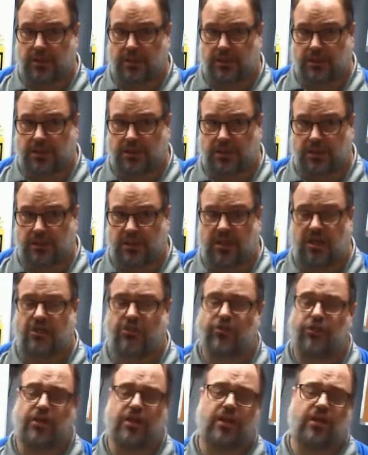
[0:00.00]

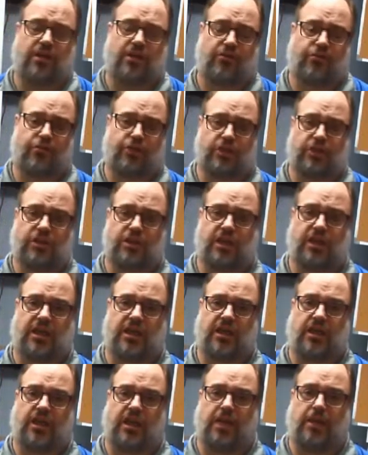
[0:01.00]
significant difference in
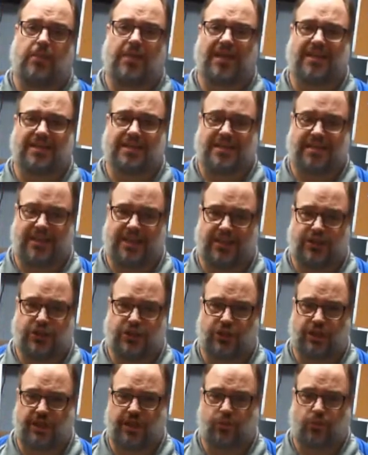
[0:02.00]
an MSDS
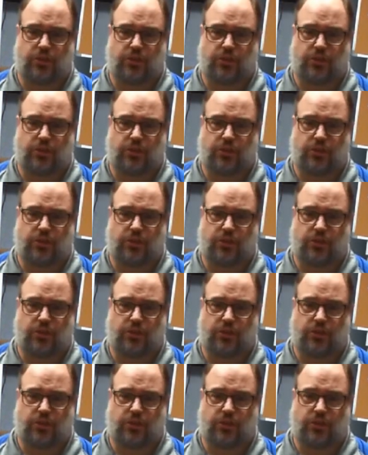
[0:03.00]
sheet,